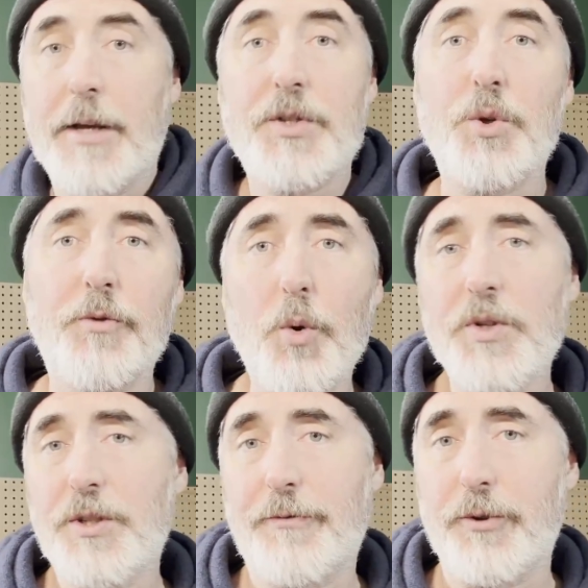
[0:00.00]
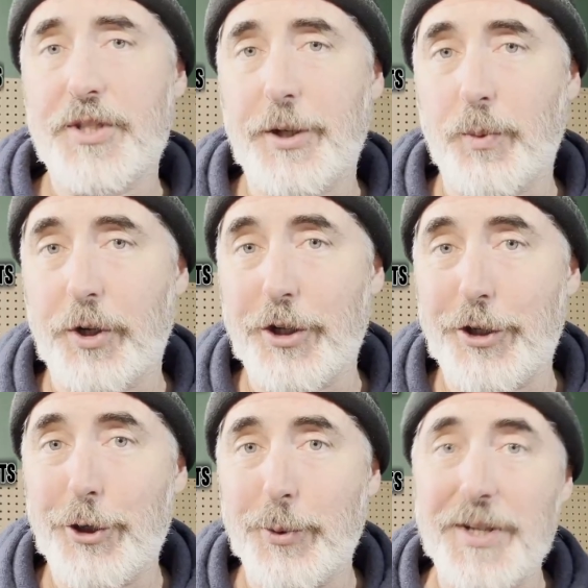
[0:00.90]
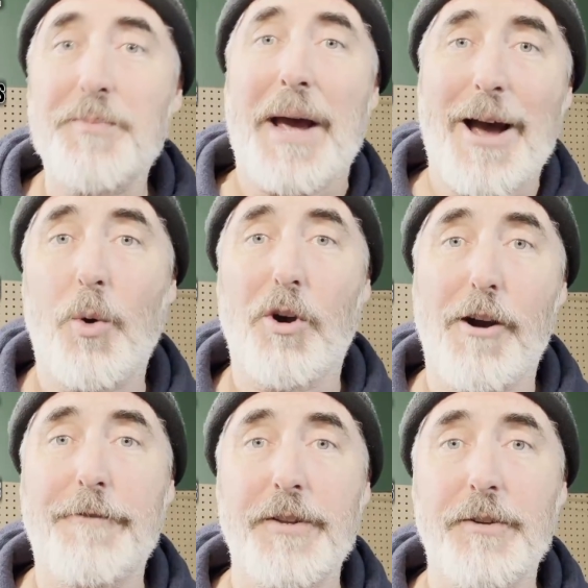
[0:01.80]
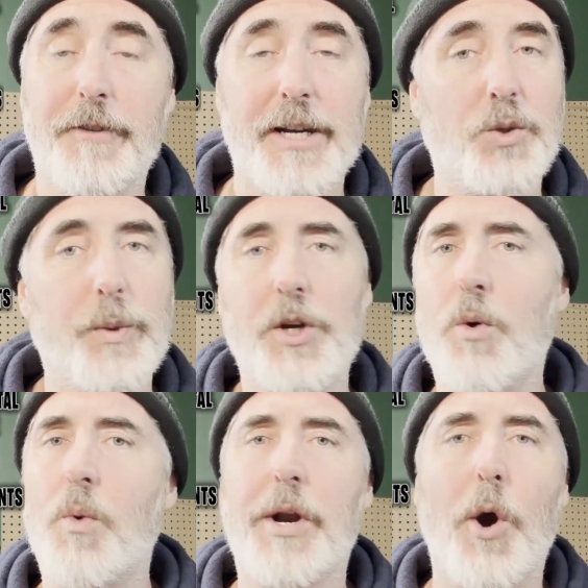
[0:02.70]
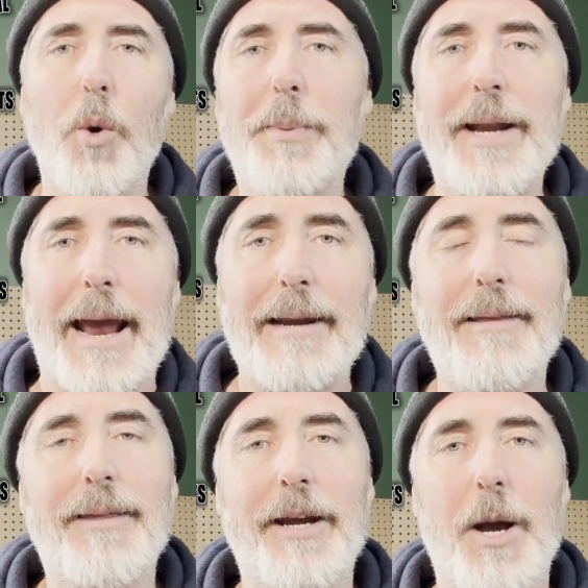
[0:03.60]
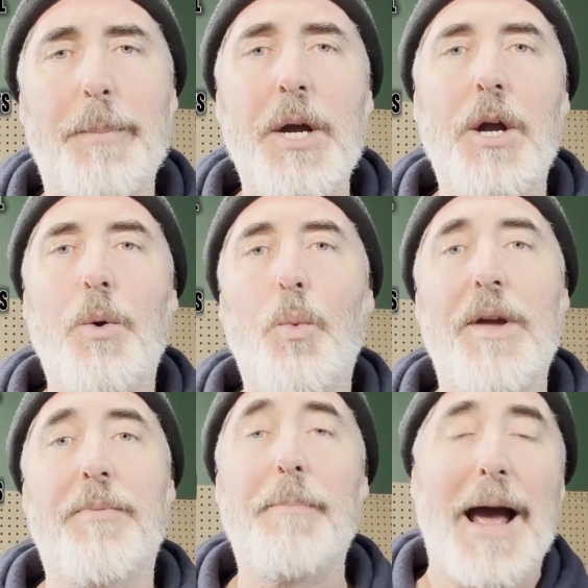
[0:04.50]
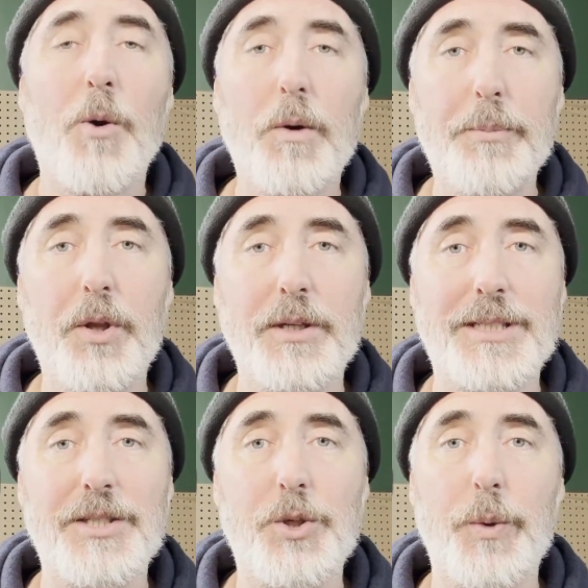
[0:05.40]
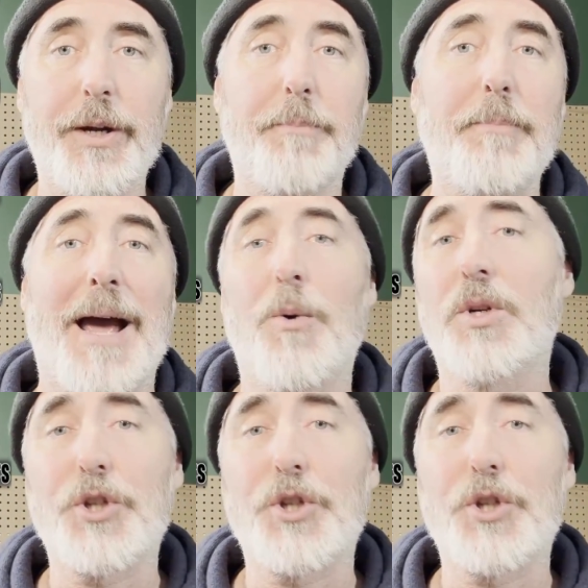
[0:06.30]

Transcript: So of course, the first thing we're going to do is power off the device. We don't want to open anything up with power plugged into it, power